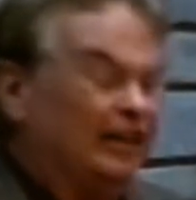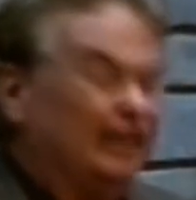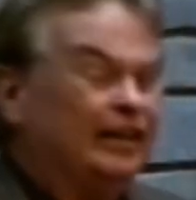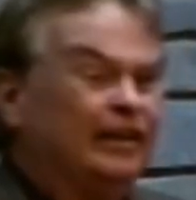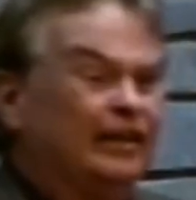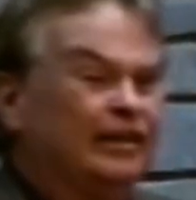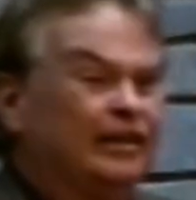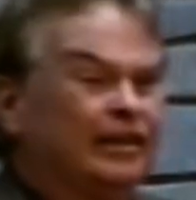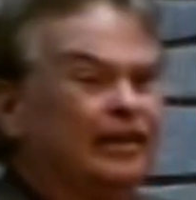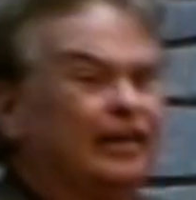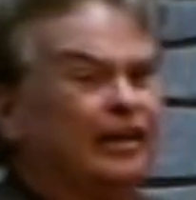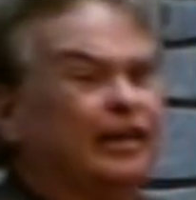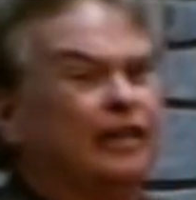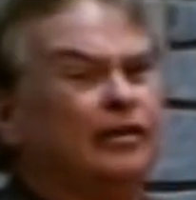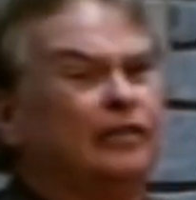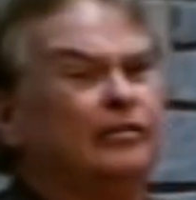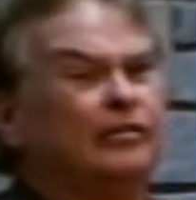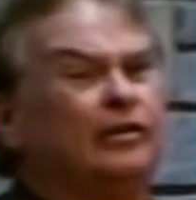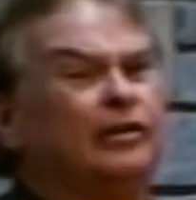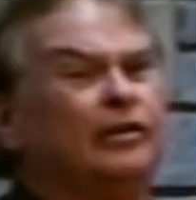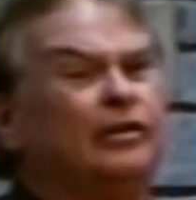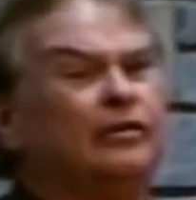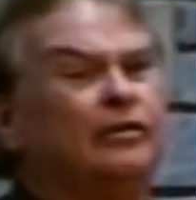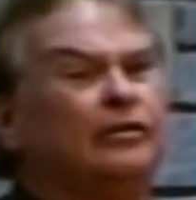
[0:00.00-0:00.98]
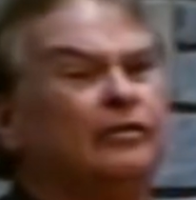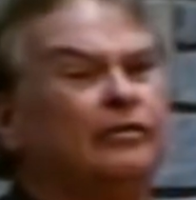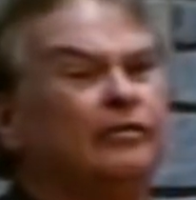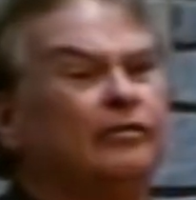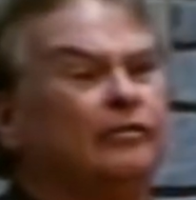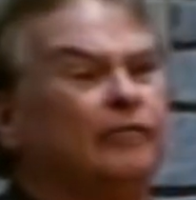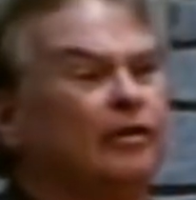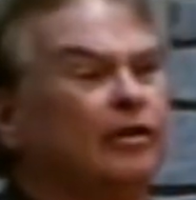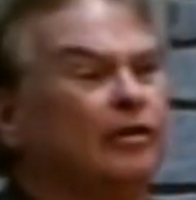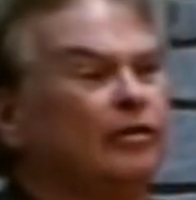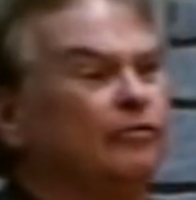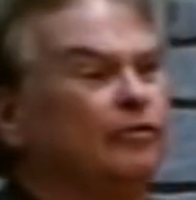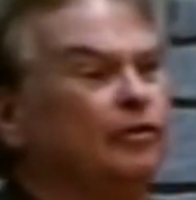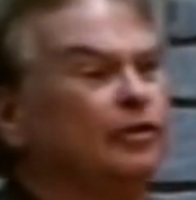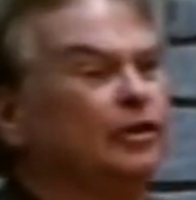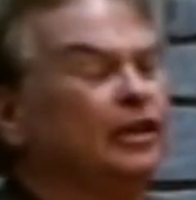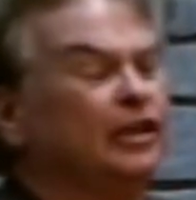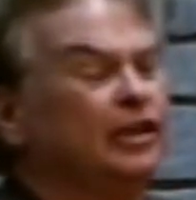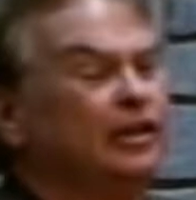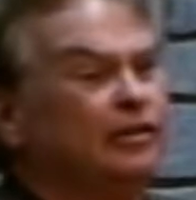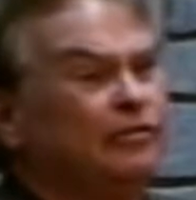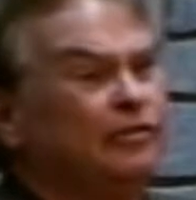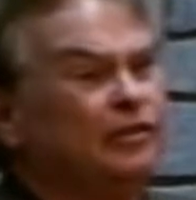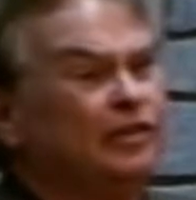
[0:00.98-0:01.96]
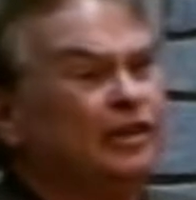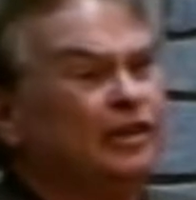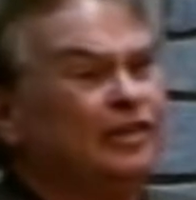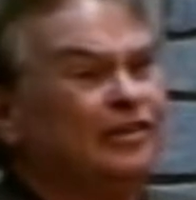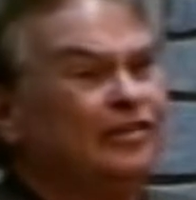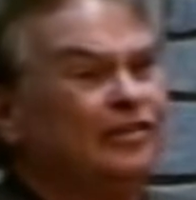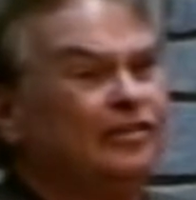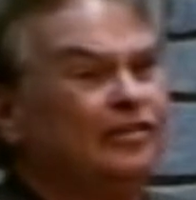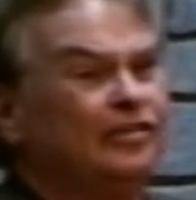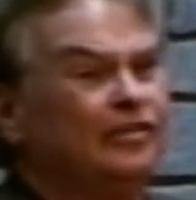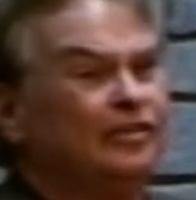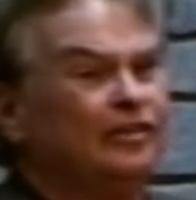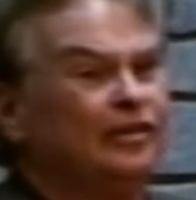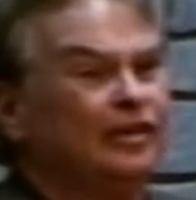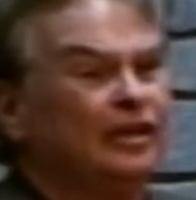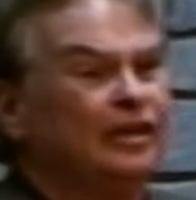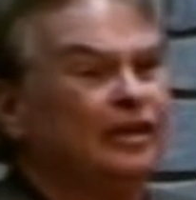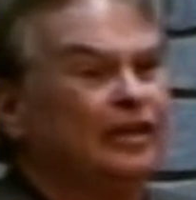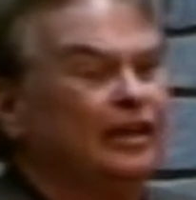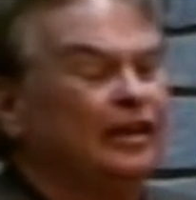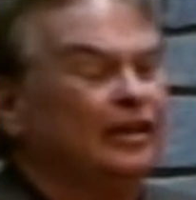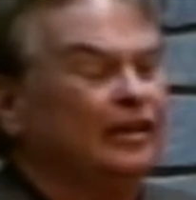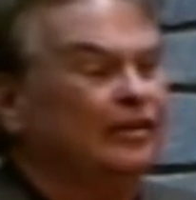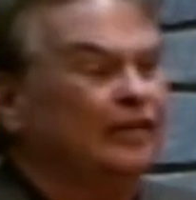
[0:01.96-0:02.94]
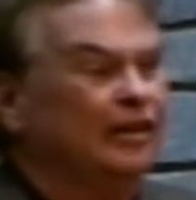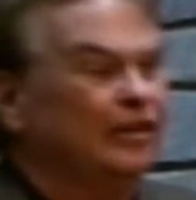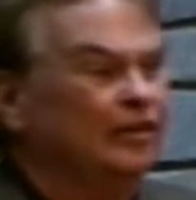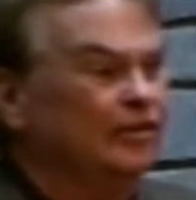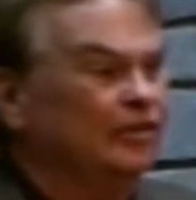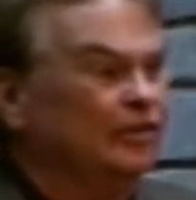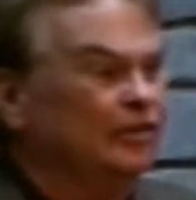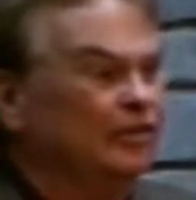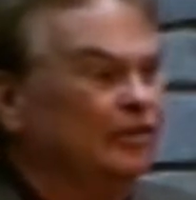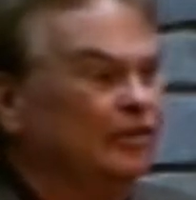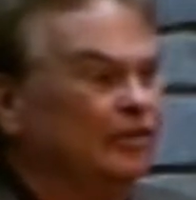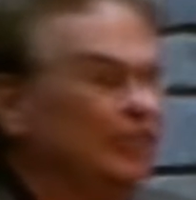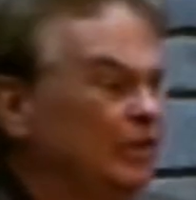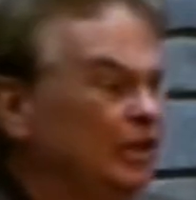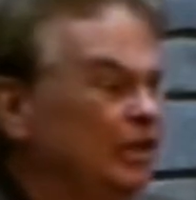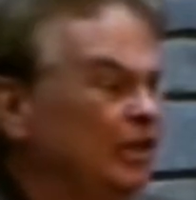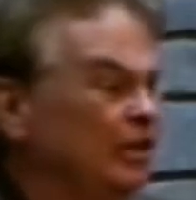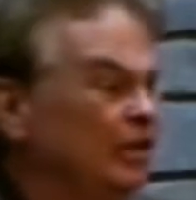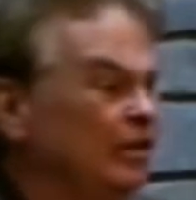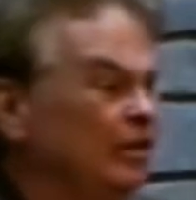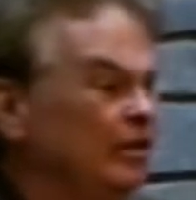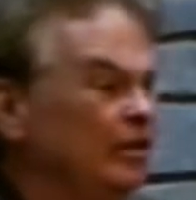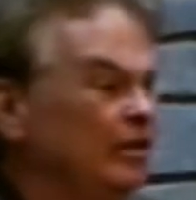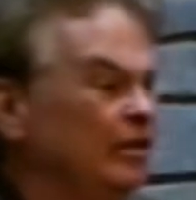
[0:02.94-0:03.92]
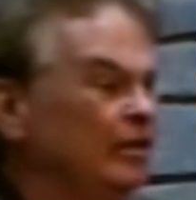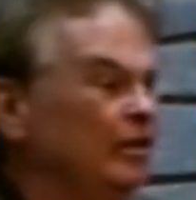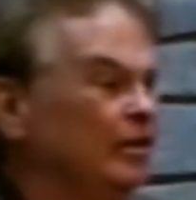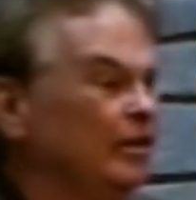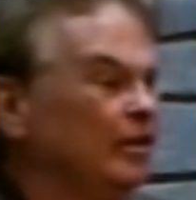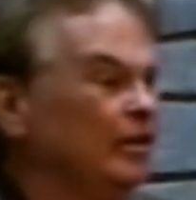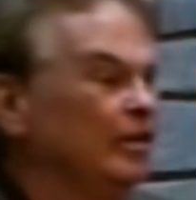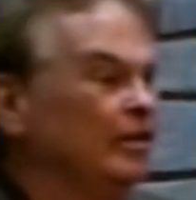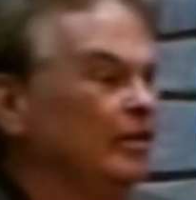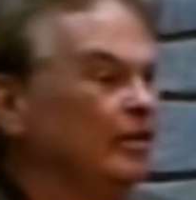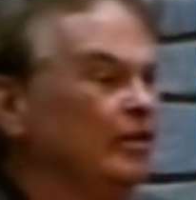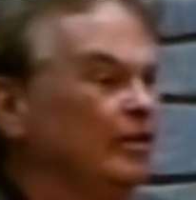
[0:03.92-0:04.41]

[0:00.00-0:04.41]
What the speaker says: again, forgiveness doesn't mean